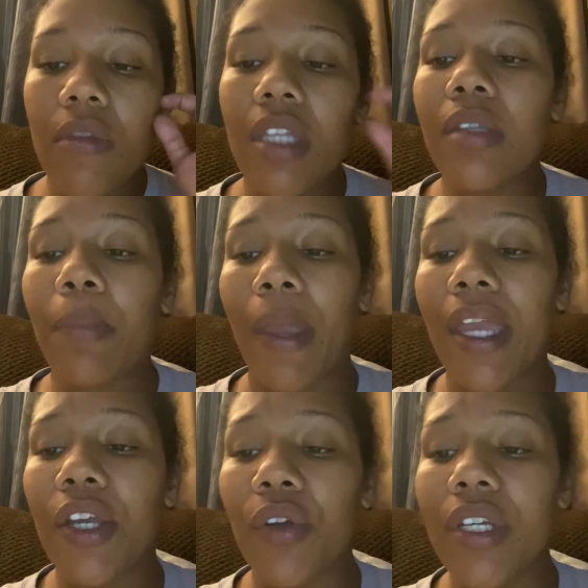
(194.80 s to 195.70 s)
The
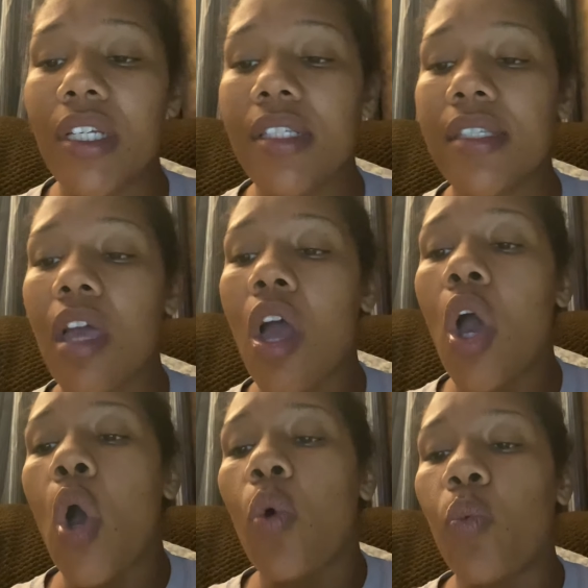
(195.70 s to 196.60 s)
pancreas,
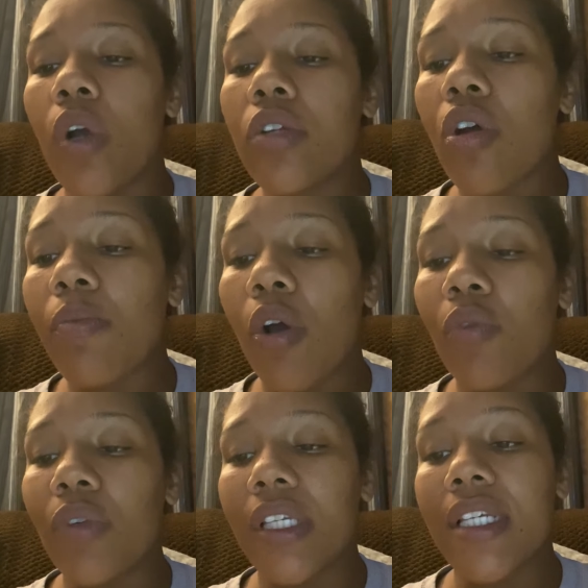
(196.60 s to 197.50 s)
one
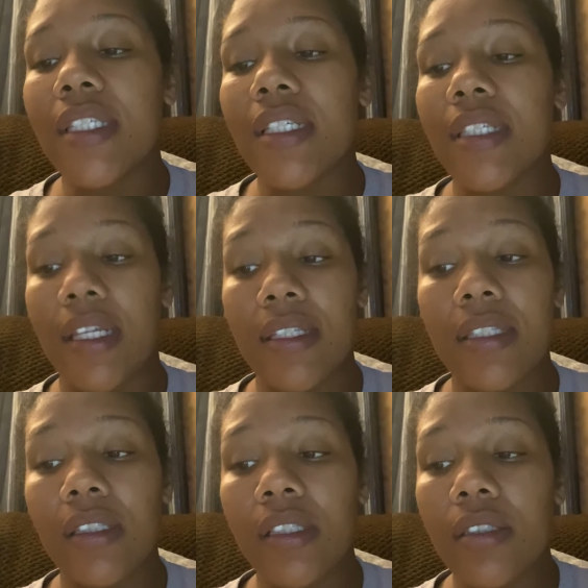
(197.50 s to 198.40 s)
hormone release is
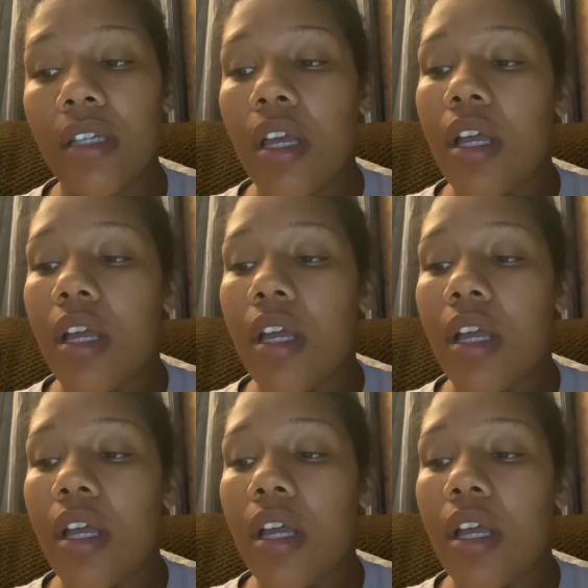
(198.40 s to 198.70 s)
insulin.